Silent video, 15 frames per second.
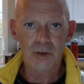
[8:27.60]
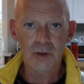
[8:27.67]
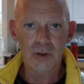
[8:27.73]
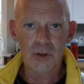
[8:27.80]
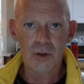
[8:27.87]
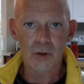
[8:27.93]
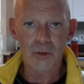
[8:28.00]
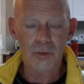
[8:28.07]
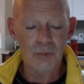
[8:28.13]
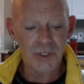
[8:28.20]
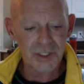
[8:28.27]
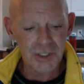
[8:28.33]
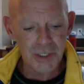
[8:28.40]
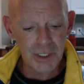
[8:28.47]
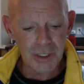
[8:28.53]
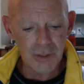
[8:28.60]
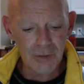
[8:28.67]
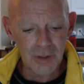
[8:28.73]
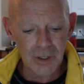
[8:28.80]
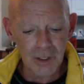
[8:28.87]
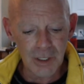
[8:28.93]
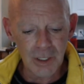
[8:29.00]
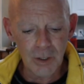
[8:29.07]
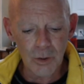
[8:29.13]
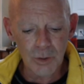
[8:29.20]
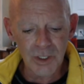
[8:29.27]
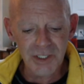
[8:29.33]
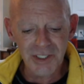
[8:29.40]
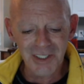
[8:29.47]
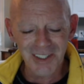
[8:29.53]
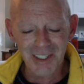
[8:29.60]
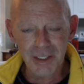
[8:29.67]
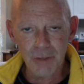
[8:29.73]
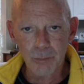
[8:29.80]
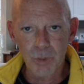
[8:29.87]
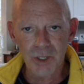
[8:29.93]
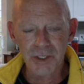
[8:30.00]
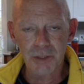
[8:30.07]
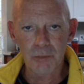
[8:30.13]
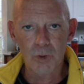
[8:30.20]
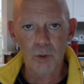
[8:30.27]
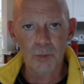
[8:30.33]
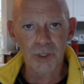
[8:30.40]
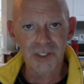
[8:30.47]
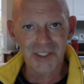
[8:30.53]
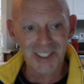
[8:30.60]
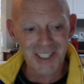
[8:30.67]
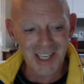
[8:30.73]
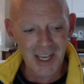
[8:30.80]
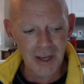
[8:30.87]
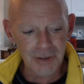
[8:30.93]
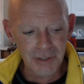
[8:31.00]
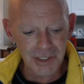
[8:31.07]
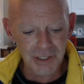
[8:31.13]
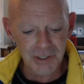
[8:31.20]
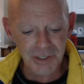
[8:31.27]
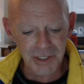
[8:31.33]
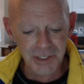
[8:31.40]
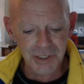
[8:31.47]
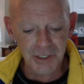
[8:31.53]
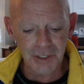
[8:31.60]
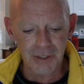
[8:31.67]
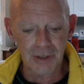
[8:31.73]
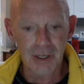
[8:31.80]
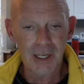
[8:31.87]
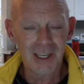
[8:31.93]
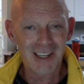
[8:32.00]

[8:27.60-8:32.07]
The reason the ego doesn't like the present moment is it can't exist in it.